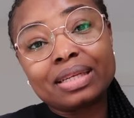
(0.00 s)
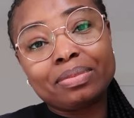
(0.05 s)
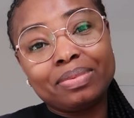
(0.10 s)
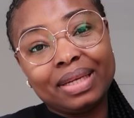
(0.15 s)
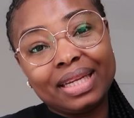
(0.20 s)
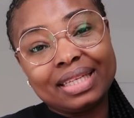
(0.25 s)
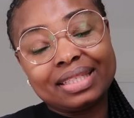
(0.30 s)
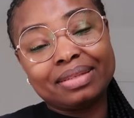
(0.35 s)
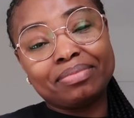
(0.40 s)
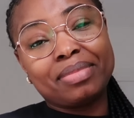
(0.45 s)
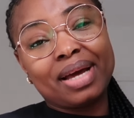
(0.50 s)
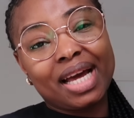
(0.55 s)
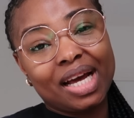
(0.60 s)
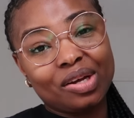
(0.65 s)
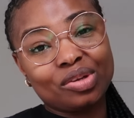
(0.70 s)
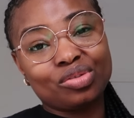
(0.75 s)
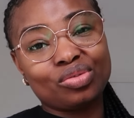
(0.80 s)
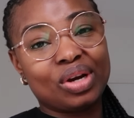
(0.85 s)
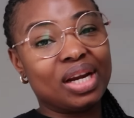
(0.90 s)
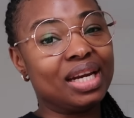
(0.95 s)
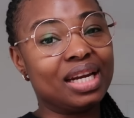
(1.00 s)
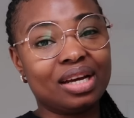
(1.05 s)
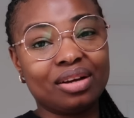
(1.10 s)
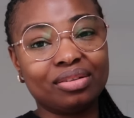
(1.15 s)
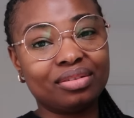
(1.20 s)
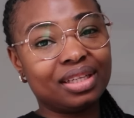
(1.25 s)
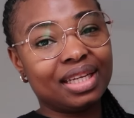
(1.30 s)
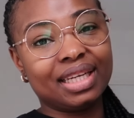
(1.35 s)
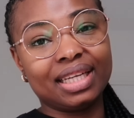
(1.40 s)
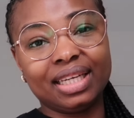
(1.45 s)
place in my house right
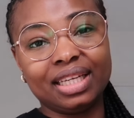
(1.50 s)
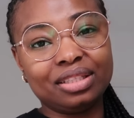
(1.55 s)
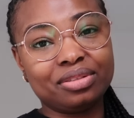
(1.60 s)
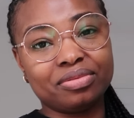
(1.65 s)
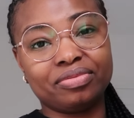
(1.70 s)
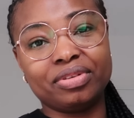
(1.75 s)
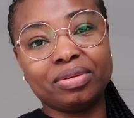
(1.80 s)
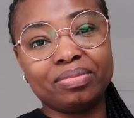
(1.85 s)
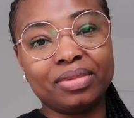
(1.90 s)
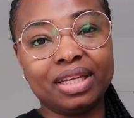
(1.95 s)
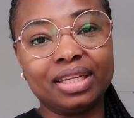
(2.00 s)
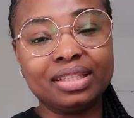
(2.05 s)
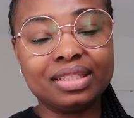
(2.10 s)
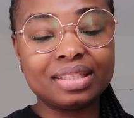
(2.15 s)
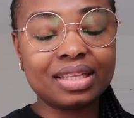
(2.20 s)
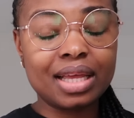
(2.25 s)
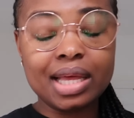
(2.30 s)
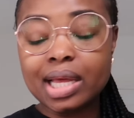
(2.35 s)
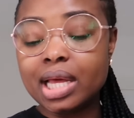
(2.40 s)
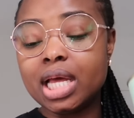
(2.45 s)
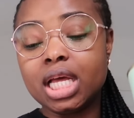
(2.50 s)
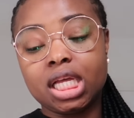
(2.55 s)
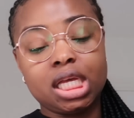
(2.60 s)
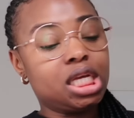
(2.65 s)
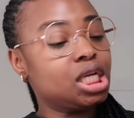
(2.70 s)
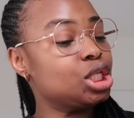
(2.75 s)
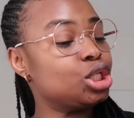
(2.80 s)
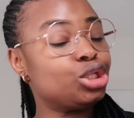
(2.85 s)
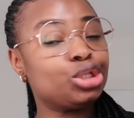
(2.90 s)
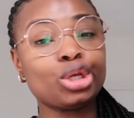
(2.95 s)
now and I need to film this.
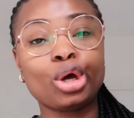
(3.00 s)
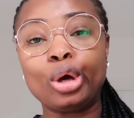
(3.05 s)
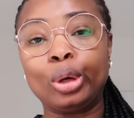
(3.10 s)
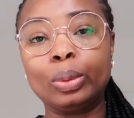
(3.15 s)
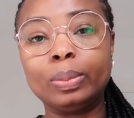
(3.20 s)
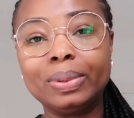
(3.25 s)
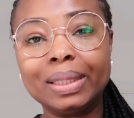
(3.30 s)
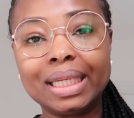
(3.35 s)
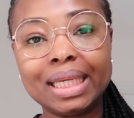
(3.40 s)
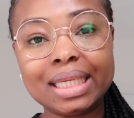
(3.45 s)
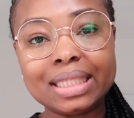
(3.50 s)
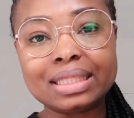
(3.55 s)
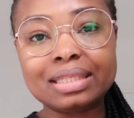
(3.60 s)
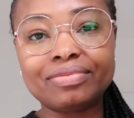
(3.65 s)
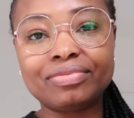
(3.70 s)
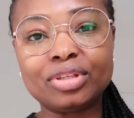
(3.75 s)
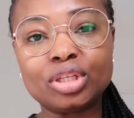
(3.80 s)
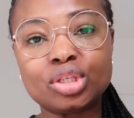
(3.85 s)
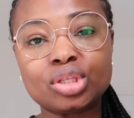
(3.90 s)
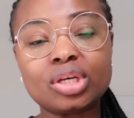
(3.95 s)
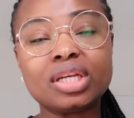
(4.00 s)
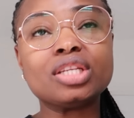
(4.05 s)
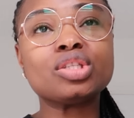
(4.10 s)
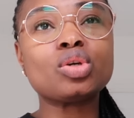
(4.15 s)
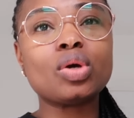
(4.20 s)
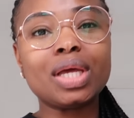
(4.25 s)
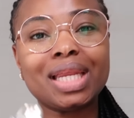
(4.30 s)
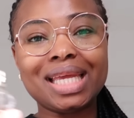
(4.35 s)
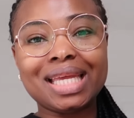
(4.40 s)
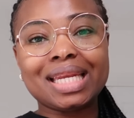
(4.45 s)
So please, if the sun is
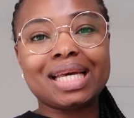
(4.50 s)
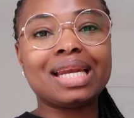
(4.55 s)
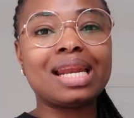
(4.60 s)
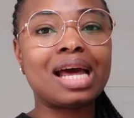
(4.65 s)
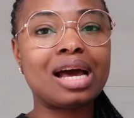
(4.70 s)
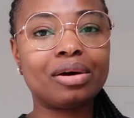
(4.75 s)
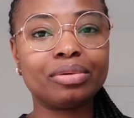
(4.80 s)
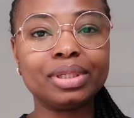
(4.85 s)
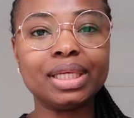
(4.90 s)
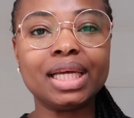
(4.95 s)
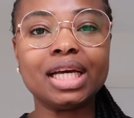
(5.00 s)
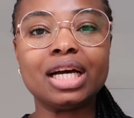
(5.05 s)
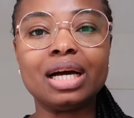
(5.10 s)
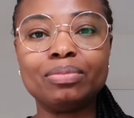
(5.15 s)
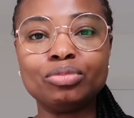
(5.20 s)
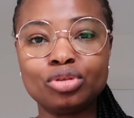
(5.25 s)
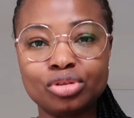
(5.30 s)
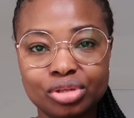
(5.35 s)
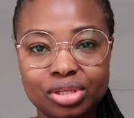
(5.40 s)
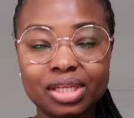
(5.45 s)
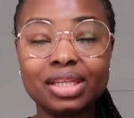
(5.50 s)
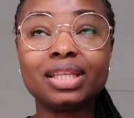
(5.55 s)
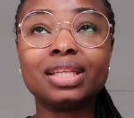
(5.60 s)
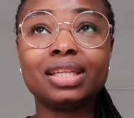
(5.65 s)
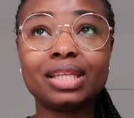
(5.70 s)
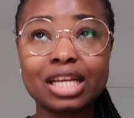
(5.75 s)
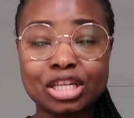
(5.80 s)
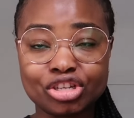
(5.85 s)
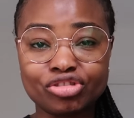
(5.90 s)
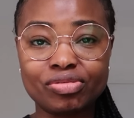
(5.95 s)
going in and out, yeah, I'm
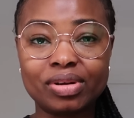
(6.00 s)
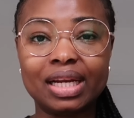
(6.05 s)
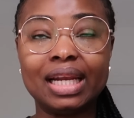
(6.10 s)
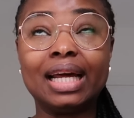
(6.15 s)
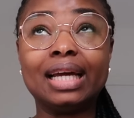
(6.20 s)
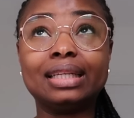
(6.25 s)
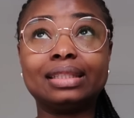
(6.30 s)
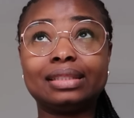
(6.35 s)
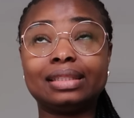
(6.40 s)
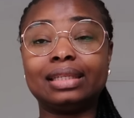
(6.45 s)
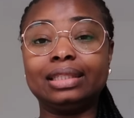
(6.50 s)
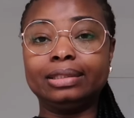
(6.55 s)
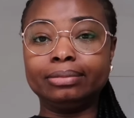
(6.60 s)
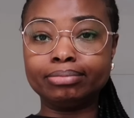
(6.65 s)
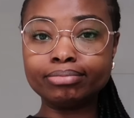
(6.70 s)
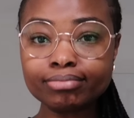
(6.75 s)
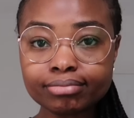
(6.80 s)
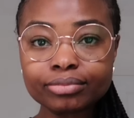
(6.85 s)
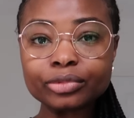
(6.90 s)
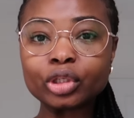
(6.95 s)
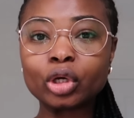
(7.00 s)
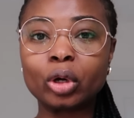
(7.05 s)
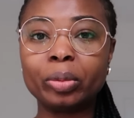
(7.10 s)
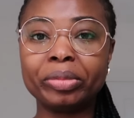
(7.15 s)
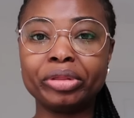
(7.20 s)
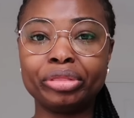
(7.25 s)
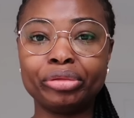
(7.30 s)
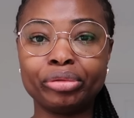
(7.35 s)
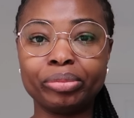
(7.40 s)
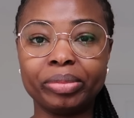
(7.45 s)
using natural lighting
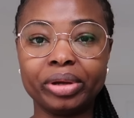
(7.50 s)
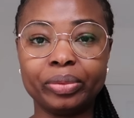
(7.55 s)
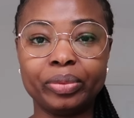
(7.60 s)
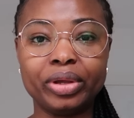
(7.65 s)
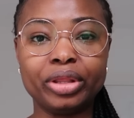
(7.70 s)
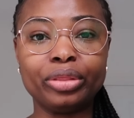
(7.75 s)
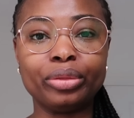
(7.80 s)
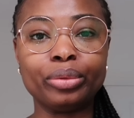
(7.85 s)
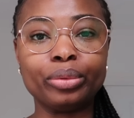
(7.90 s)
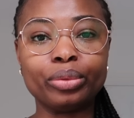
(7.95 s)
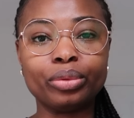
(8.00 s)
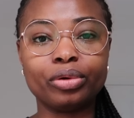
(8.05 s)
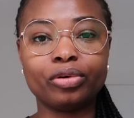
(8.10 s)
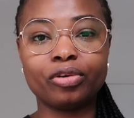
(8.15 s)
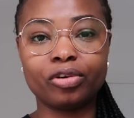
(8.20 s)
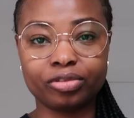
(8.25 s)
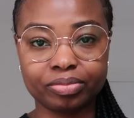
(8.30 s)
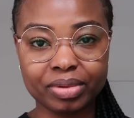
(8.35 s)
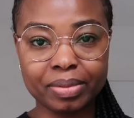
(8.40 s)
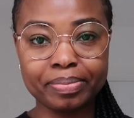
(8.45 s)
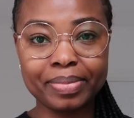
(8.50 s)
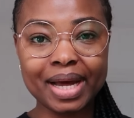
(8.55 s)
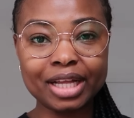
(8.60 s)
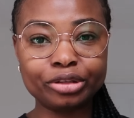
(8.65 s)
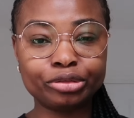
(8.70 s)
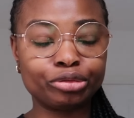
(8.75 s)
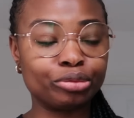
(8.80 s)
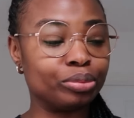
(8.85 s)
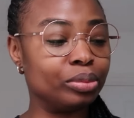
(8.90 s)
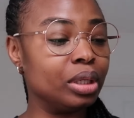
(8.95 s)
coming through my window of my
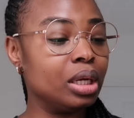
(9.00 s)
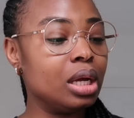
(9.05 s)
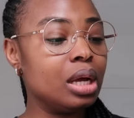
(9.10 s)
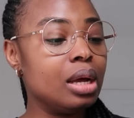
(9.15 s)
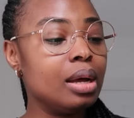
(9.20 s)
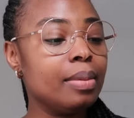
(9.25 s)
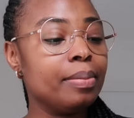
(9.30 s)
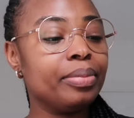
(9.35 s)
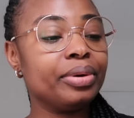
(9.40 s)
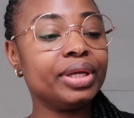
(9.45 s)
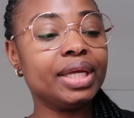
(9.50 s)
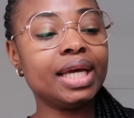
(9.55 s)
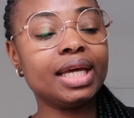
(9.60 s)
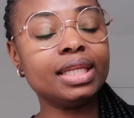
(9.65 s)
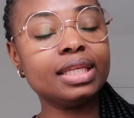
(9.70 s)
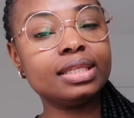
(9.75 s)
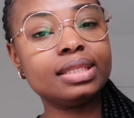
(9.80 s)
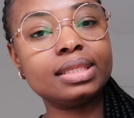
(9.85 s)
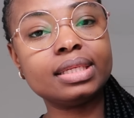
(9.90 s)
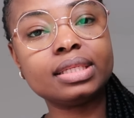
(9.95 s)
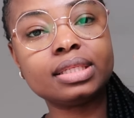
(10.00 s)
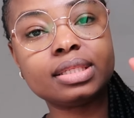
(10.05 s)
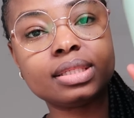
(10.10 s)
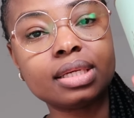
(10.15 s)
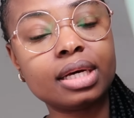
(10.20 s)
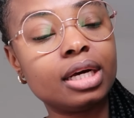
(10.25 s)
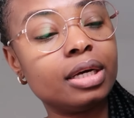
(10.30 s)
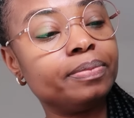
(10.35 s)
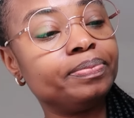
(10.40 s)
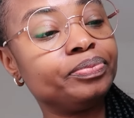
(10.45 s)
bathroom. But yeah, this is
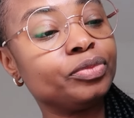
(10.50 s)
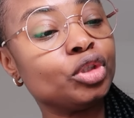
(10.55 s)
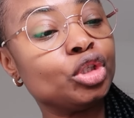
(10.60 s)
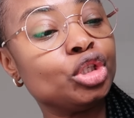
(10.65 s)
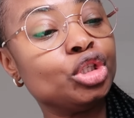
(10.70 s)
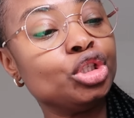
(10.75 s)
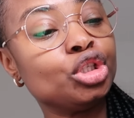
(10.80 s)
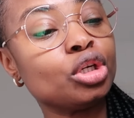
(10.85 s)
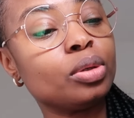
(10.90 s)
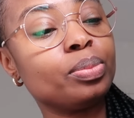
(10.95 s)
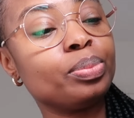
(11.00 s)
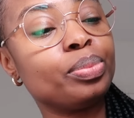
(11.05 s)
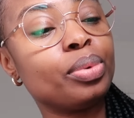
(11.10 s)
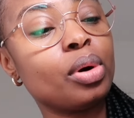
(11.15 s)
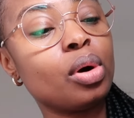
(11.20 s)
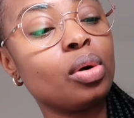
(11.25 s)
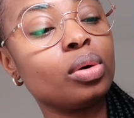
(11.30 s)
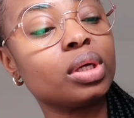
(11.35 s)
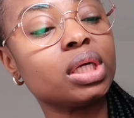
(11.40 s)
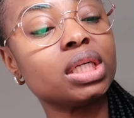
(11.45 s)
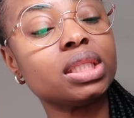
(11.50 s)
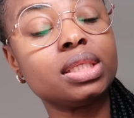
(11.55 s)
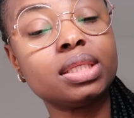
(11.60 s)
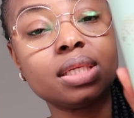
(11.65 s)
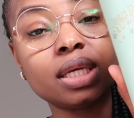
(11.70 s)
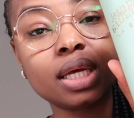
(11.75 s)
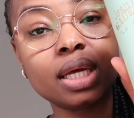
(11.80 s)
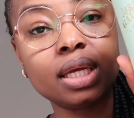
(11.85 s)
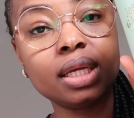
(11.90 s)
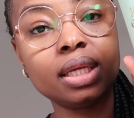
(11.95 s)

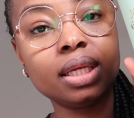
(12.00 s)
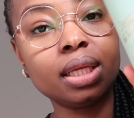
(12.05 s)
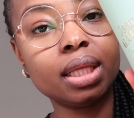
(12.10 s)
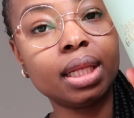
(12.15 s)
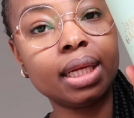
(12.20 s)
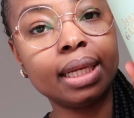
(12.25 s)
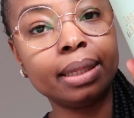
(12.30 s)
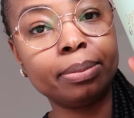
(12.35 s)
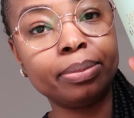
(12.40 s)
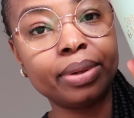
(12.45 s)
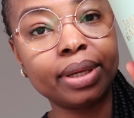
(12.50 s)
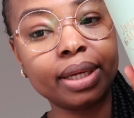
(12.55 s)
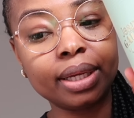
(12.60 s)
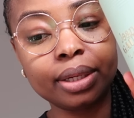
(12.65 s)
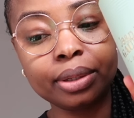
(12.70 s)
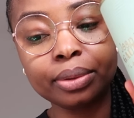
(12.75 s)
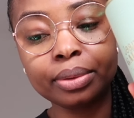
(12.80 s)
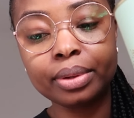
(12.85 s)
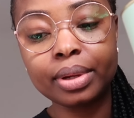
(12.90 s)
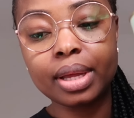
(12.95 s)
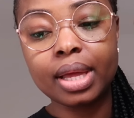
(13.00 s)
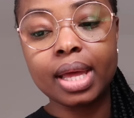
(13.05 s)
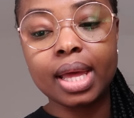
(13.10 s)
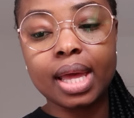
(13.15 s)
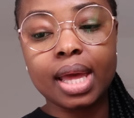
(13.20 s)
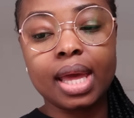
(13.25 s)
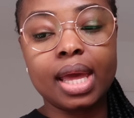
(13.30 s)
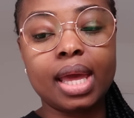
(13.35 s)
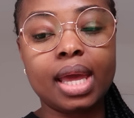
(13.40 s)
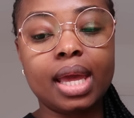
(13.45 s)
Gaultier La Belle
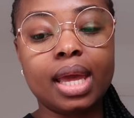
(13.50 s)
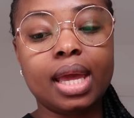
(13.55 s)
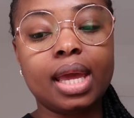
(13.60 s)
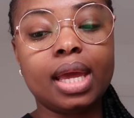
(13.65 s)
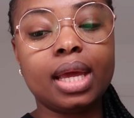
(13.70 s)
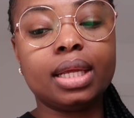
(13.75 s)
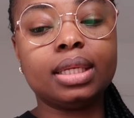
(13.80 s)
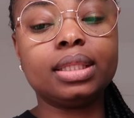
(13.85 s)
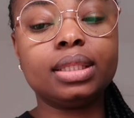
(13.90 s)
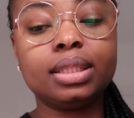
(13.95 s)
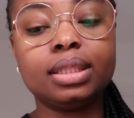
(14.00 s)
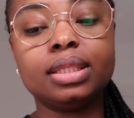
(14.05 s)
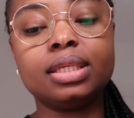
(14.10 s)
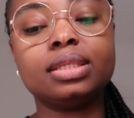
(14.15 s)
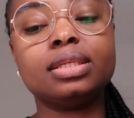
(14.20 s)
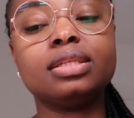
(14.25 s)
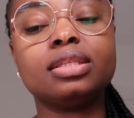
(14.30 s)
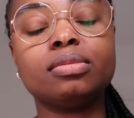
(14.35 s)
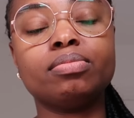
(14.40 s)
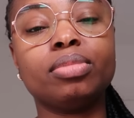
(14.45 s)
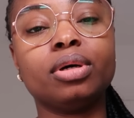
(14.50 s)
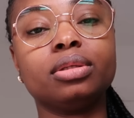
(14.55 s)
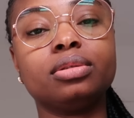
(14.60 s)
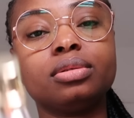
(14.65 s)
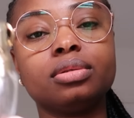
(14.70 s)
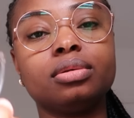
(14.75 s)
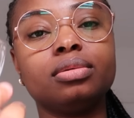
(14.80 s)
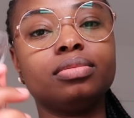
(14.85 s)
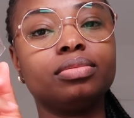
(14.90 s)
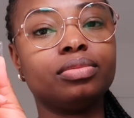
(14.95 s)
and this is the
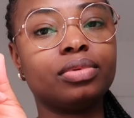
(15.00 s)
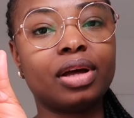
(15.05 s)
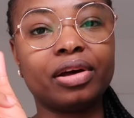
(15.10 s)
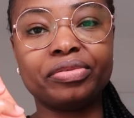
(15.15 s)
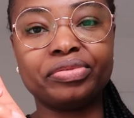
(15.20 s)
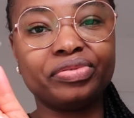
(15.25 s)
bottle. I